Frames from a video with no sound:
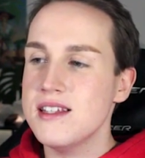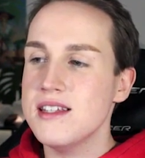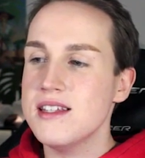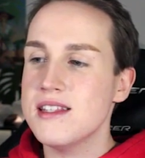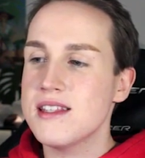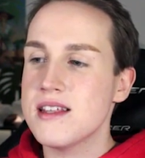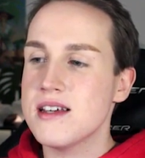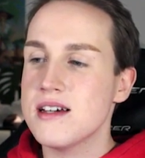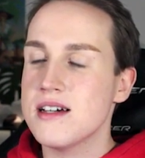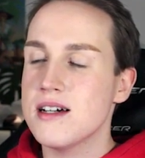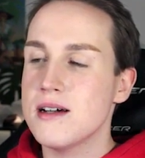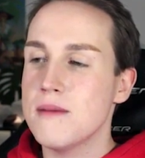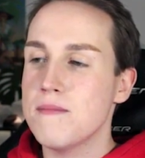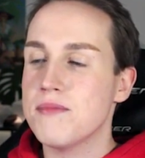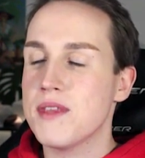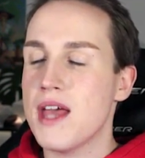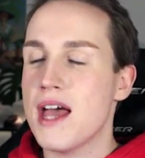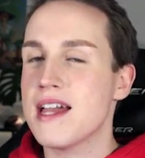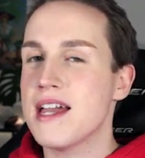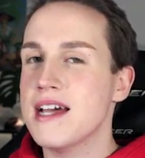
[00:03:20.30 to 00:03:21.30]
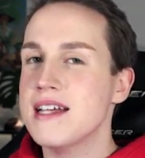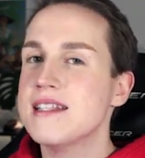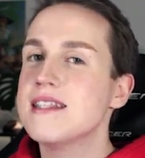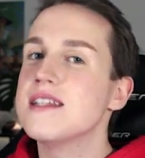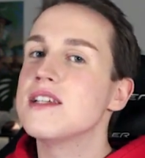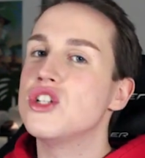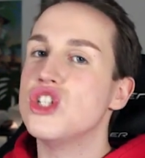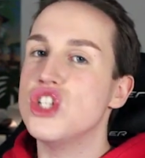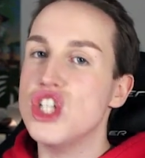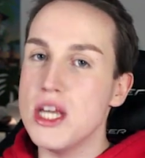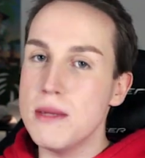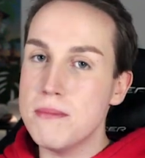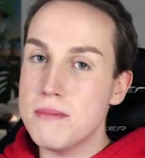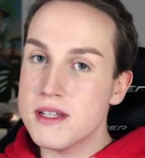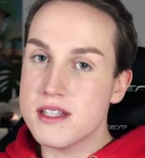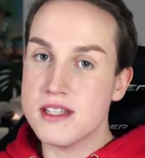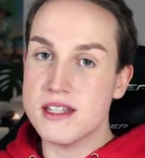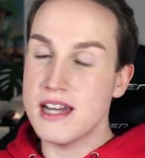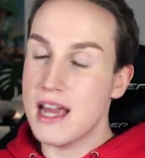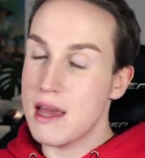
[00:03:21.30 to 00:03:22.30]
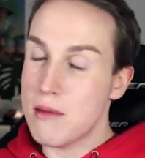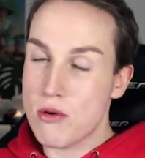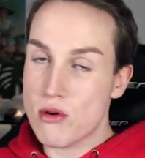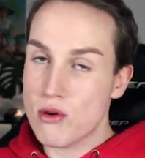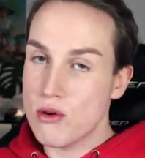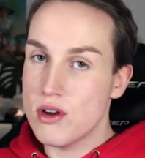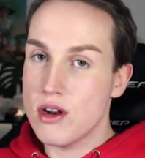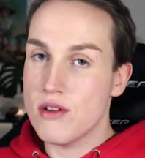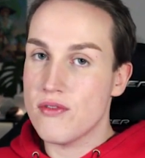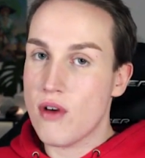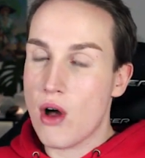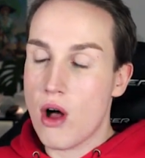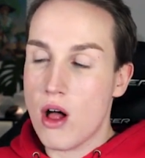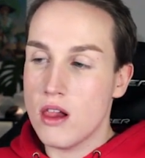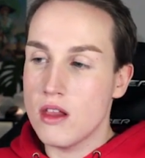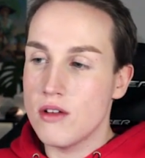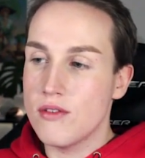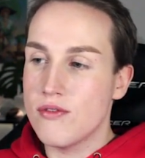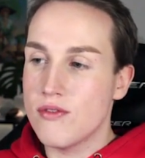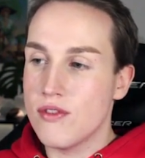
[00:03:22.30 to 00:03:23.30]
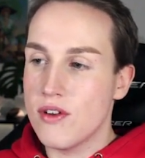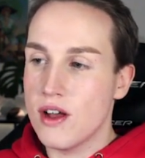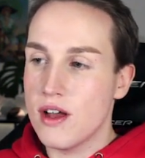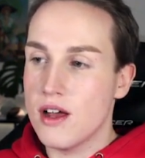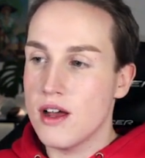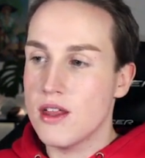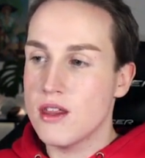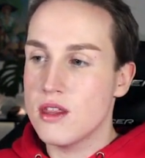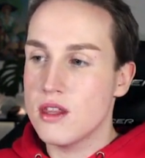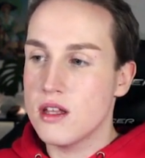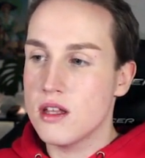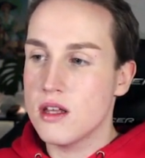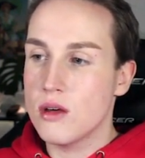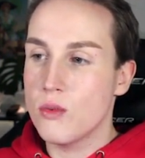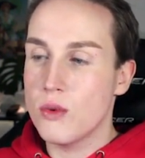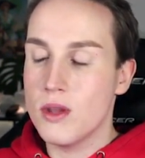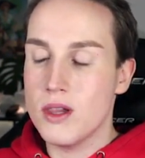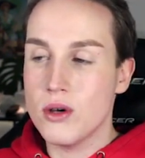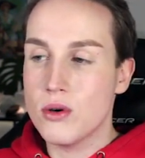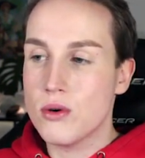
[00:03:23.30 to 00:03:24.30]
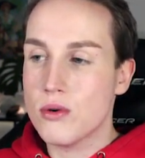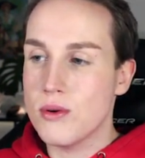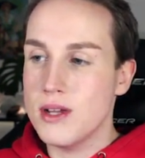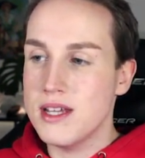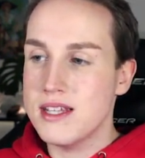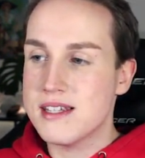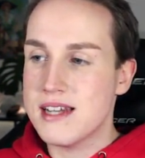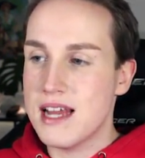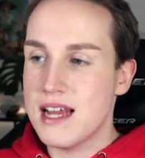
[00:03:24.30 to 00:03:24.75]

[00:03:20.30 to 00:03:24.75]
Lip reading: is I guess the cheapest neighborhood of all of the Willow Creek's